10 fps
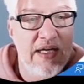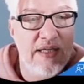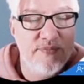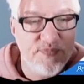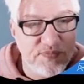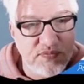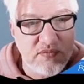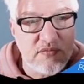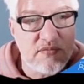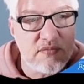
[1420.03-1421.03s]
Um,
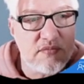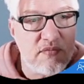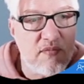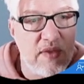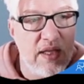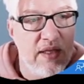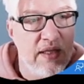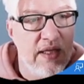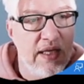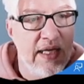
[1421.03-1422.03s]

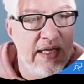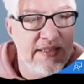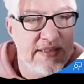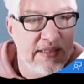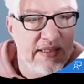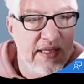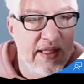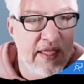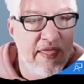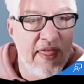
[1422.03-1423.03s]
and
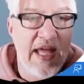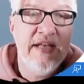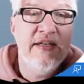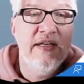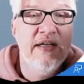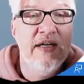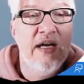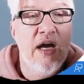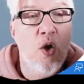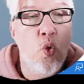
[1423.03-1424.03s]
then
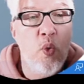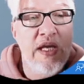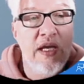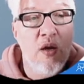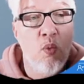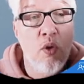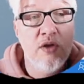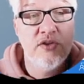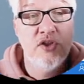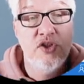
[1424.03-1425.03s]
we
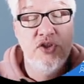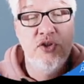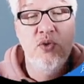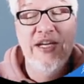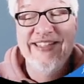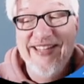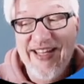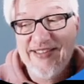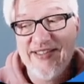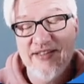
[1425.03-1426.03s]
want to
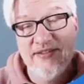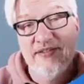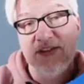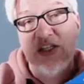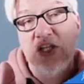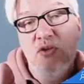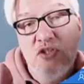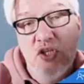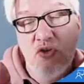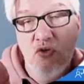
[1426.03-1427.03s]
attach the
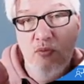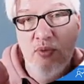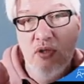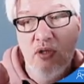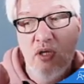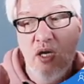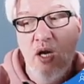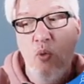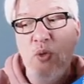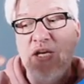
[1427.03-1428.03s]
security group
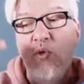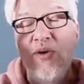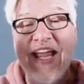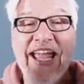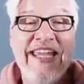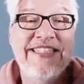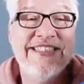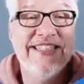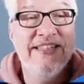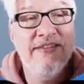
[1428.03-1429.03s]
we
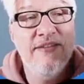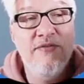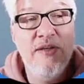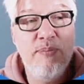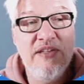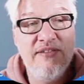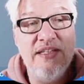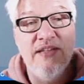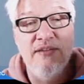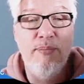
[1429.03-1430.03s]
created in the
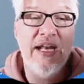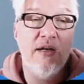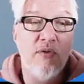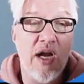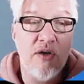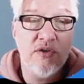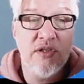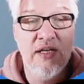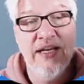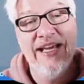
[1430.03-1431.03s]
VPC, in the
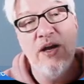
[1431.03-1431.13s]
battleground.